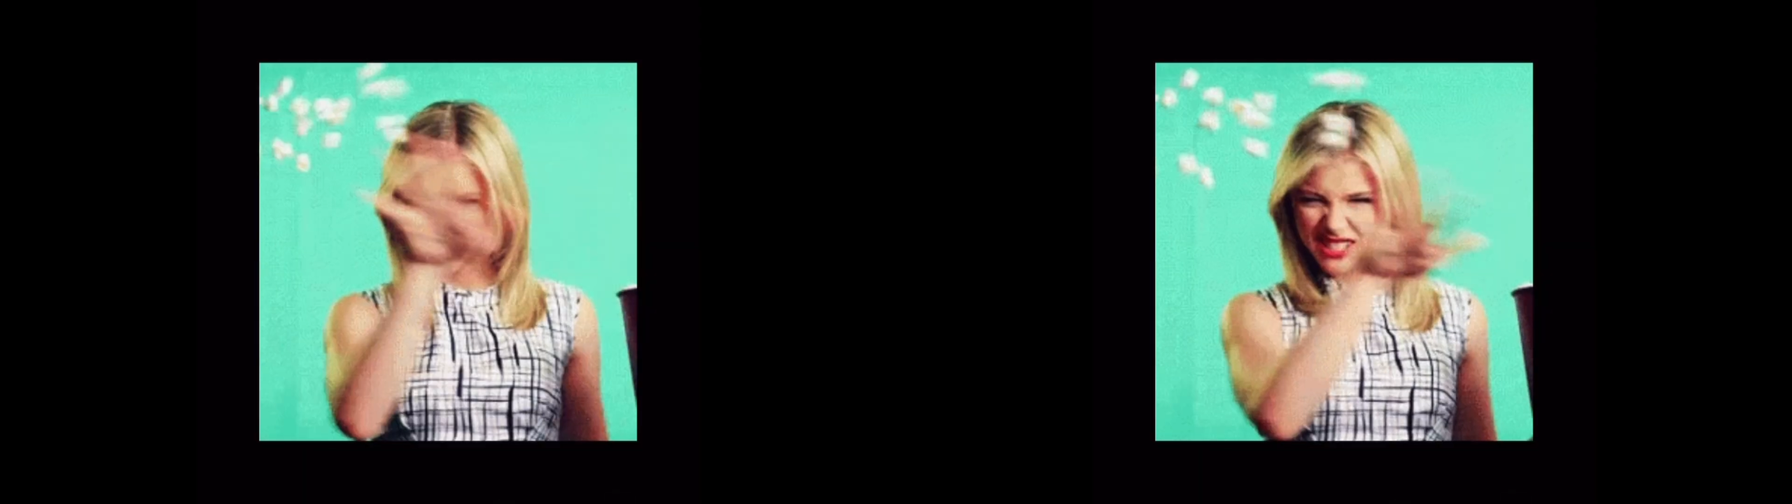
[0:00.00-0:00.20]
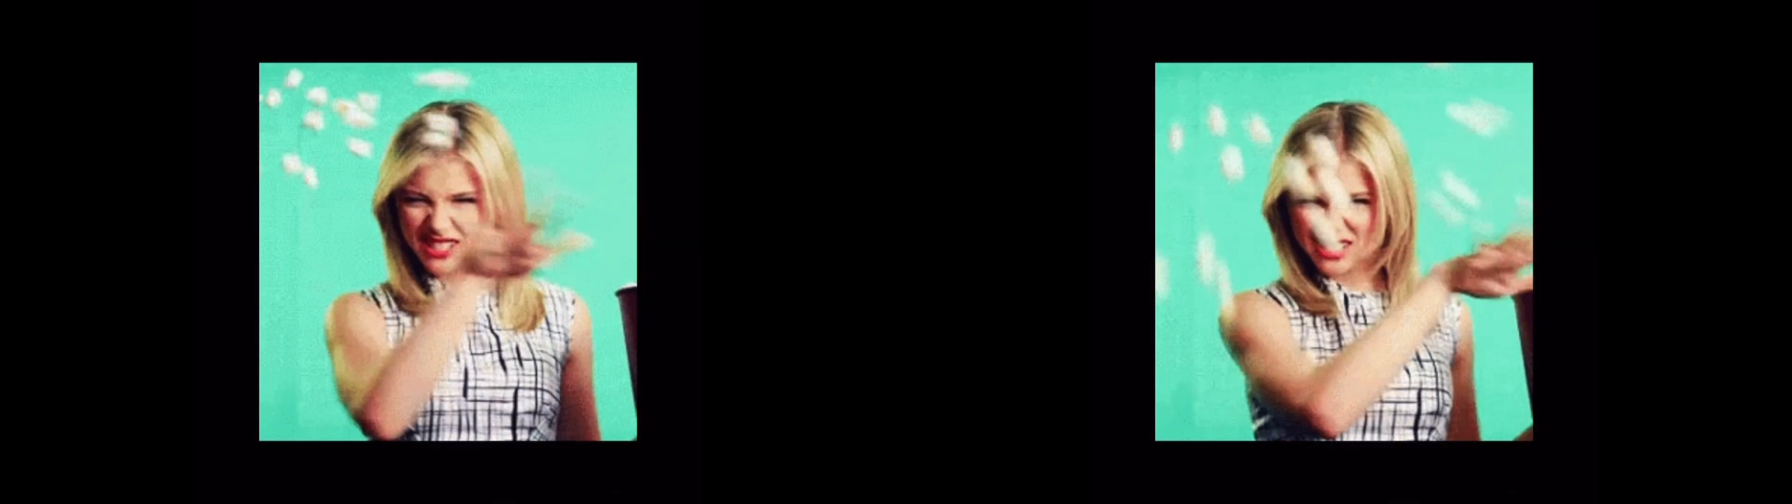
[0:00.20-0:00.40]

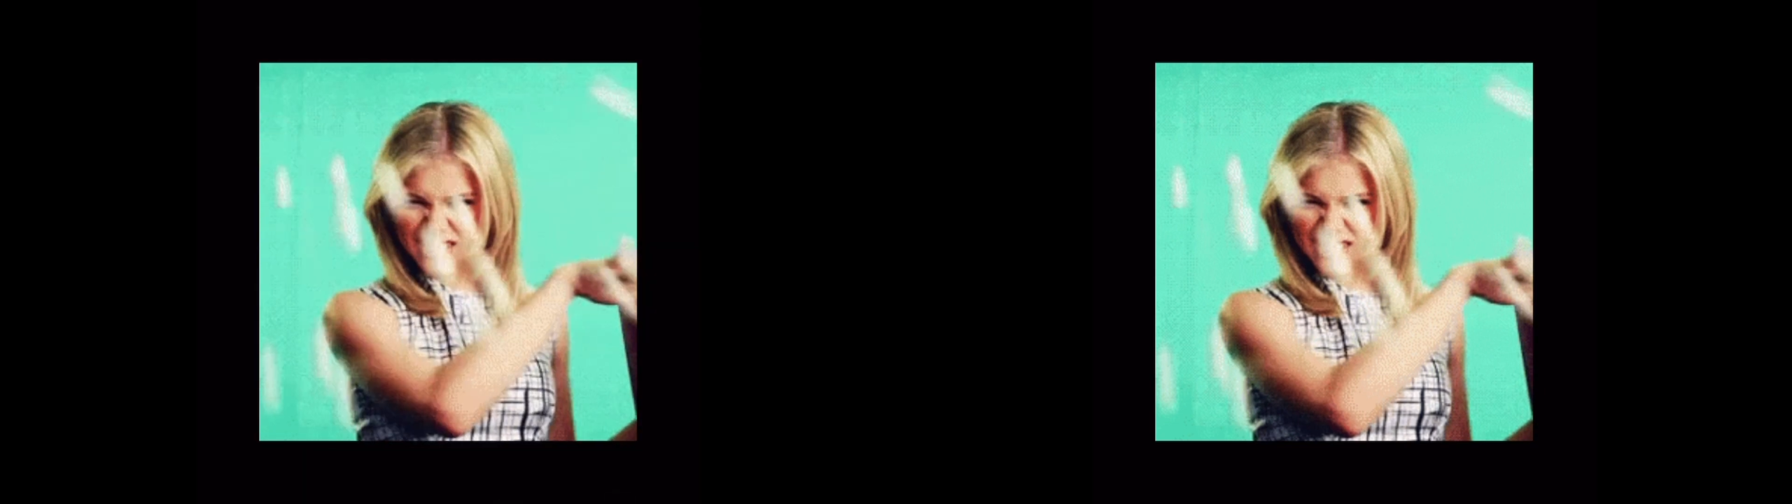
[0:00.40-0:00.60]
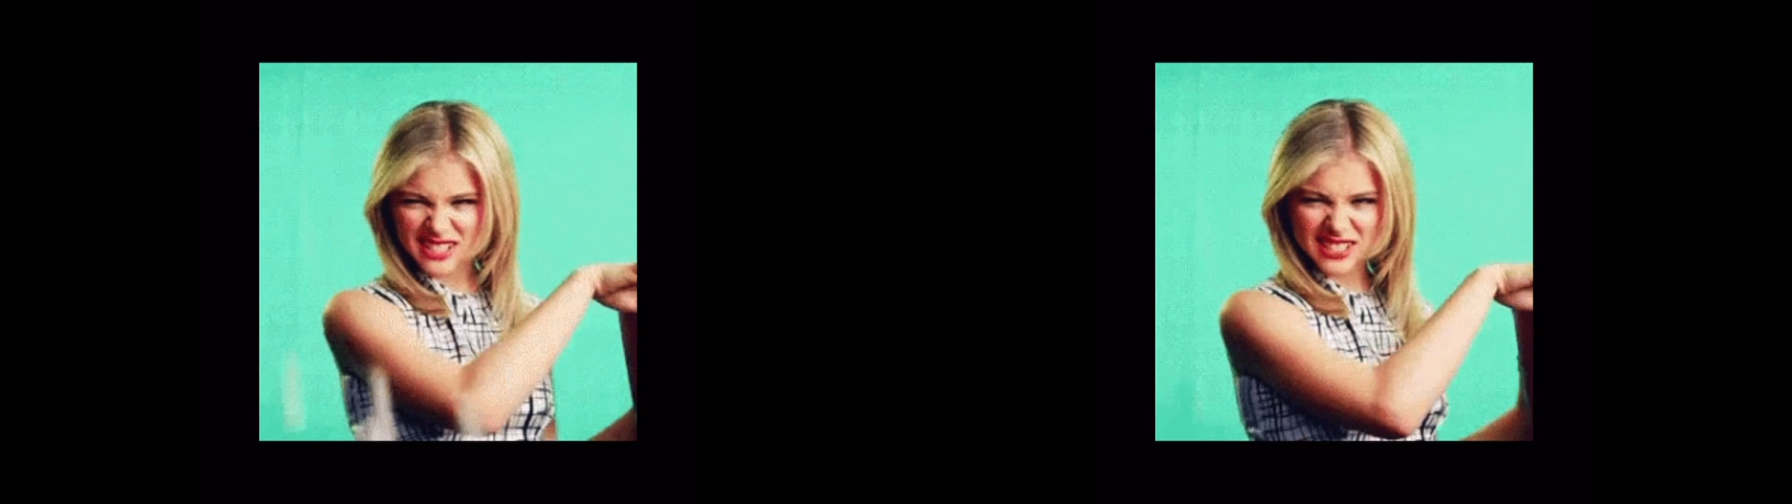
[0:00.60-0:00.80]
for another
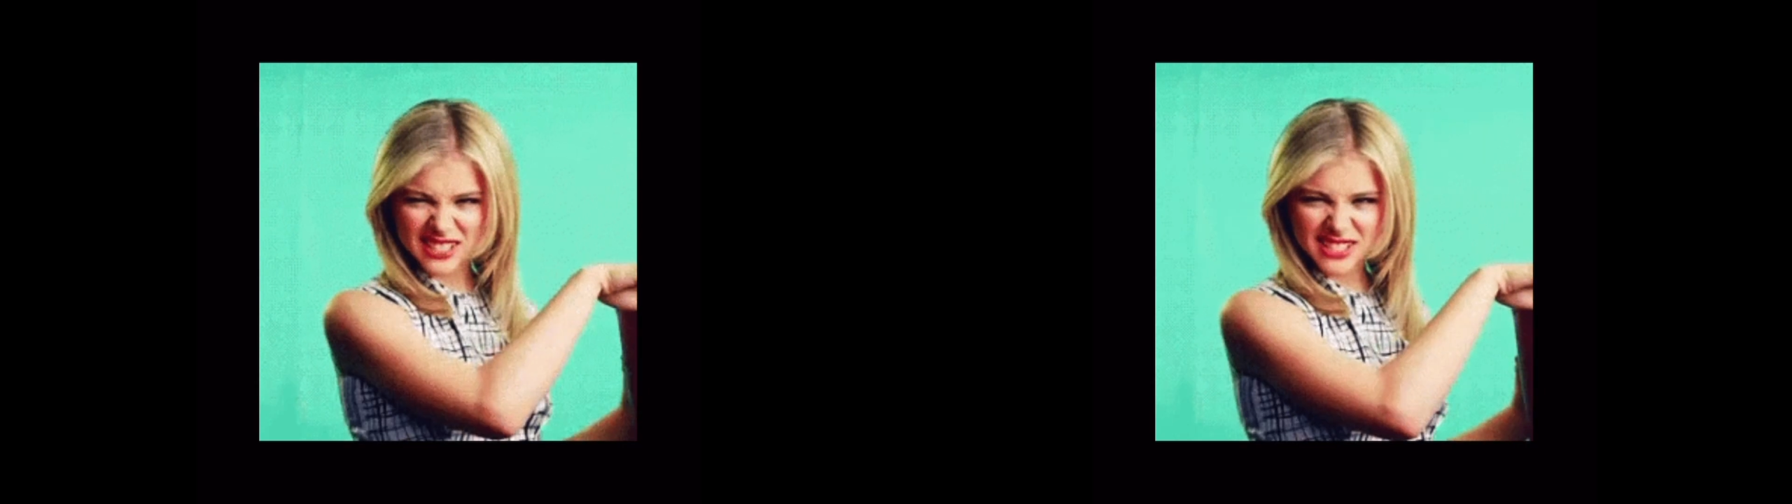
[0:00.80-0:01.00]
video.